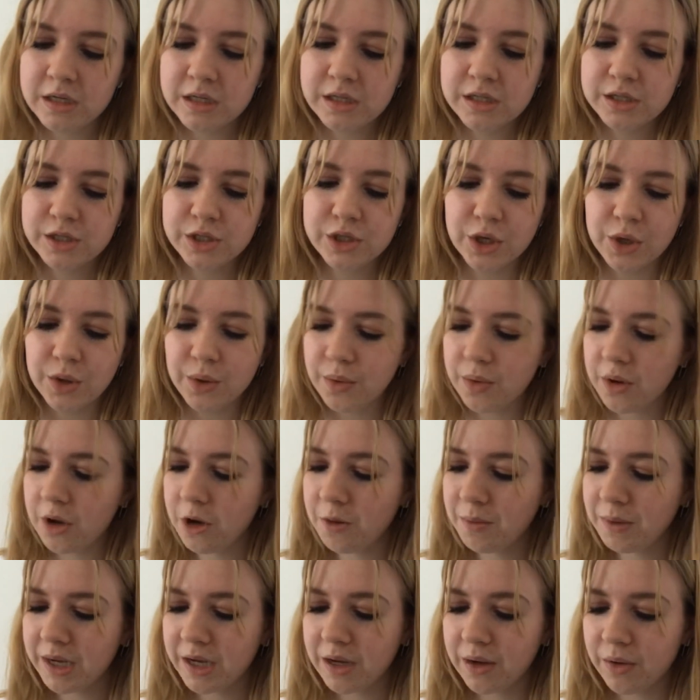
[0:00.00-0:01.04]
so
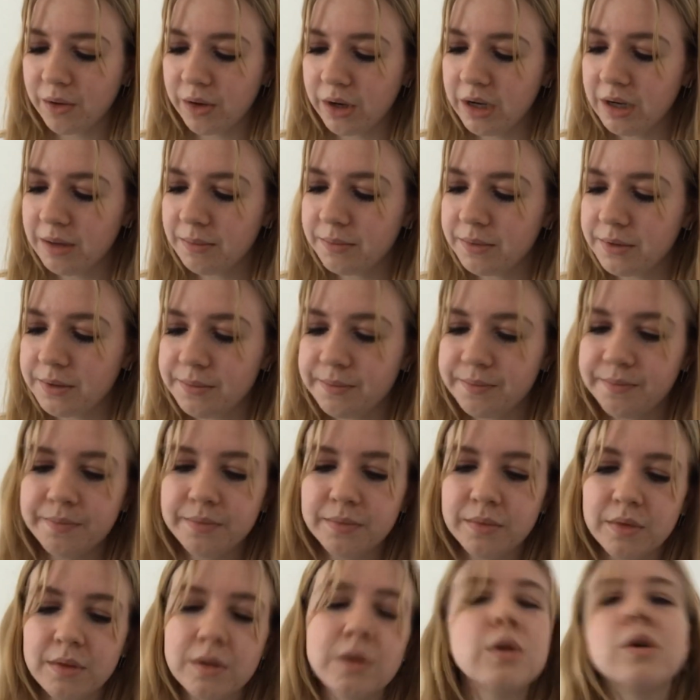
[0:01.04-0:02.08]
opening on that,
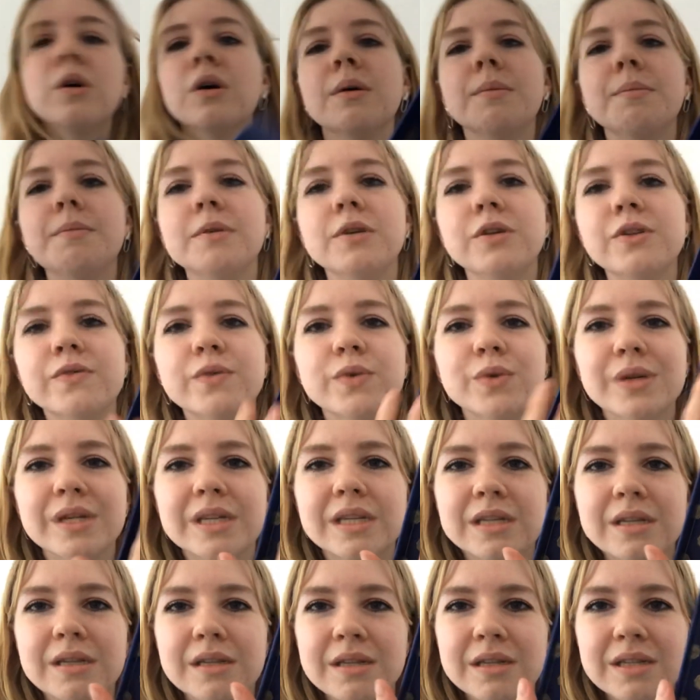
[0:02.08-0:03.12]
got a beautiful
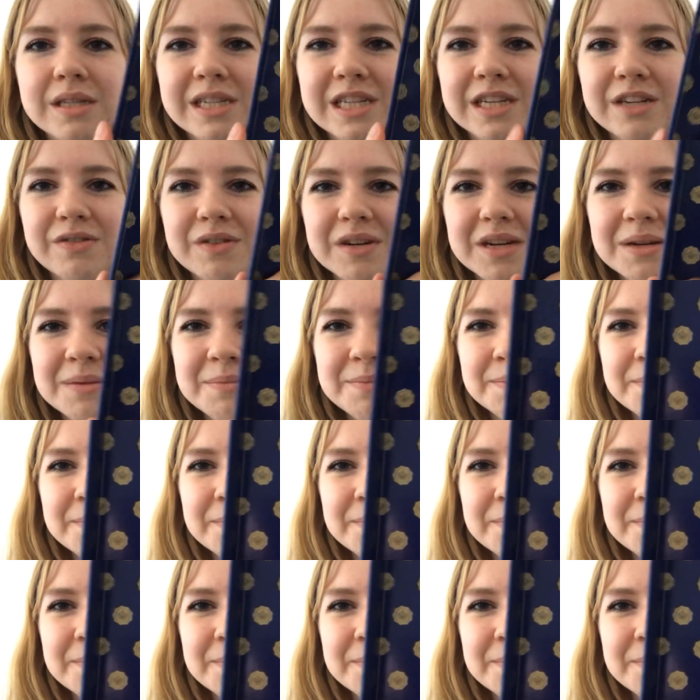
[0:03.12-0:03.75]
interior.